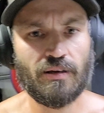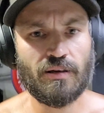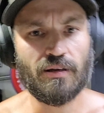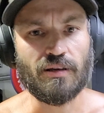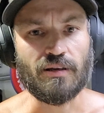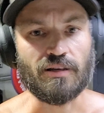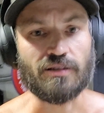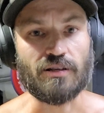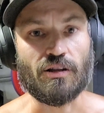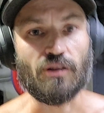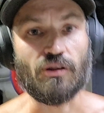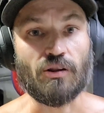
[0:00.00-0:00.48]

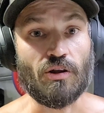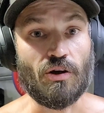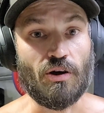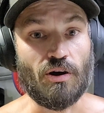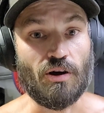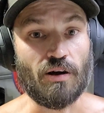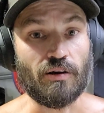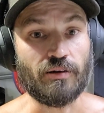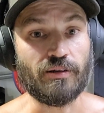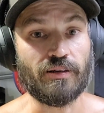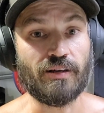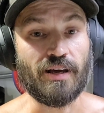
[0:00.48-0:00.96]
is a
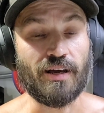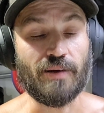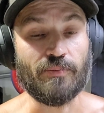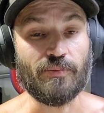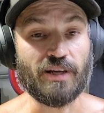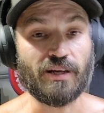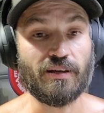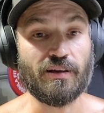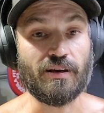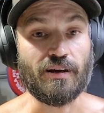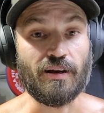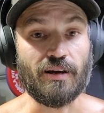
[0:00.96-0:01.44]
long time
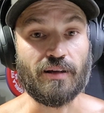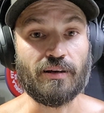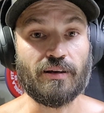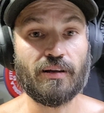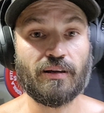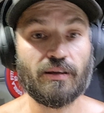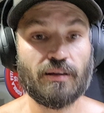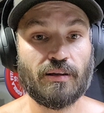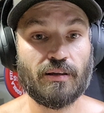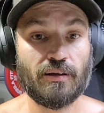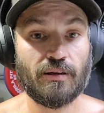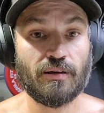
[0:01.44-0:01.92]
to cut.
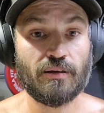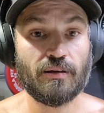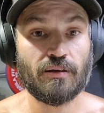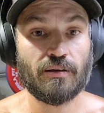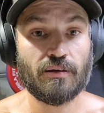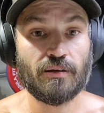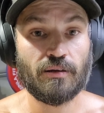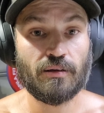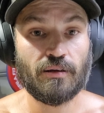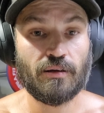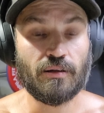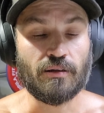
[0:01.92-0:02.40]

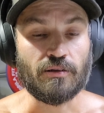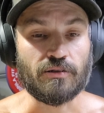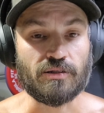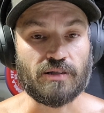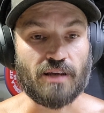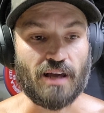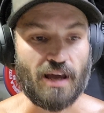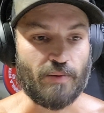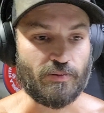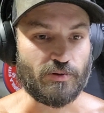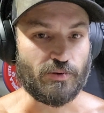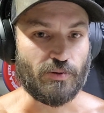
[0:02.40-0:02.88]
There's
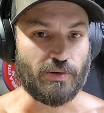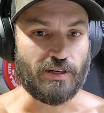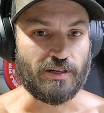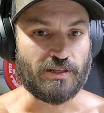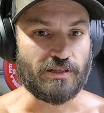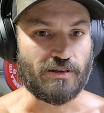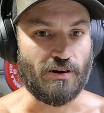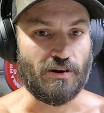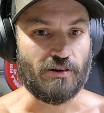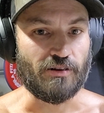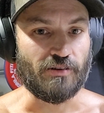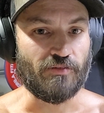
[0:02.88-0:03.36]
times when you
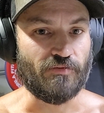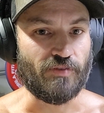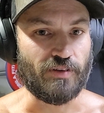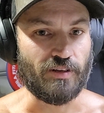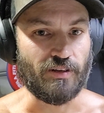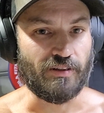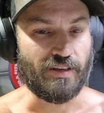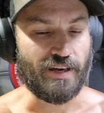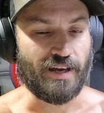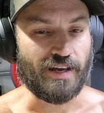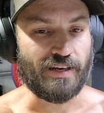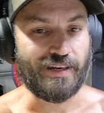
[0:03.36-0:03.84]
start to
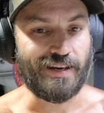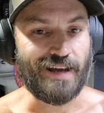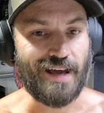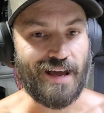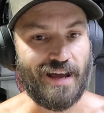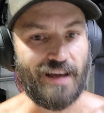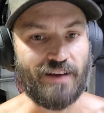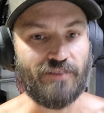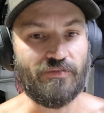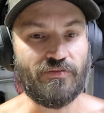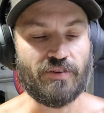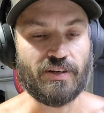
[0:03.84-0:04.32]
feel that
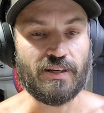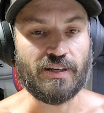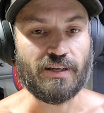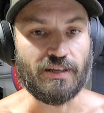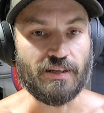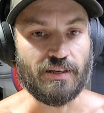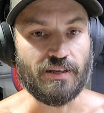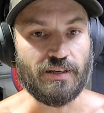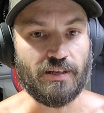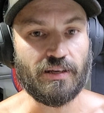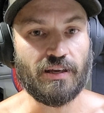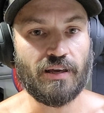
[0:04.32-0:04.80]
diet
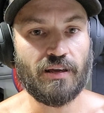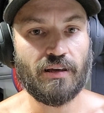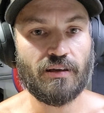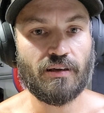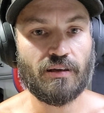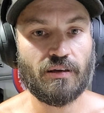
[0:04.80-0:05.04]
fatigue.